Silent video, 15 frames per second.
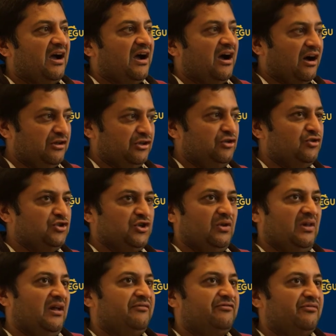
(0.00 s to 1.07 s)
unusual,
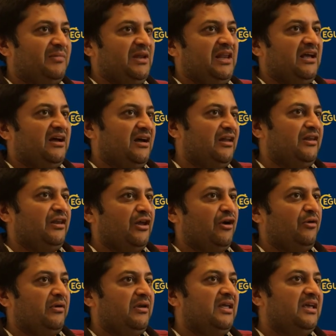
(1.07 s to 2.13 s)
unfamiliar,
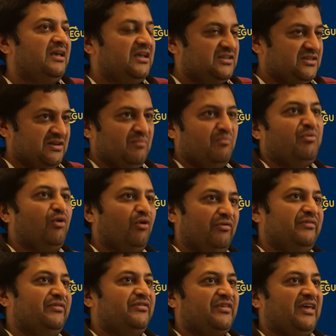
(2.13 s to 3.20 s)
unknown, is an
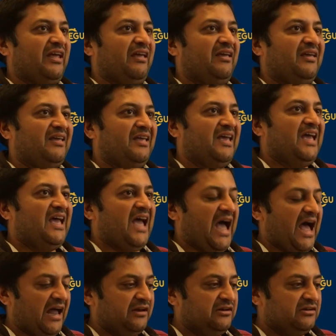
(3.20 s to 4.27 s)
important thing.
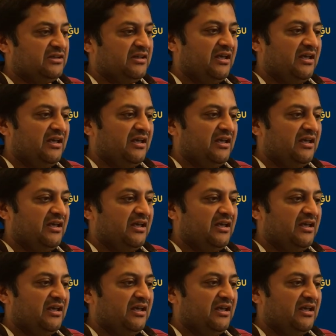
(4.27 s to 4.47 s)
And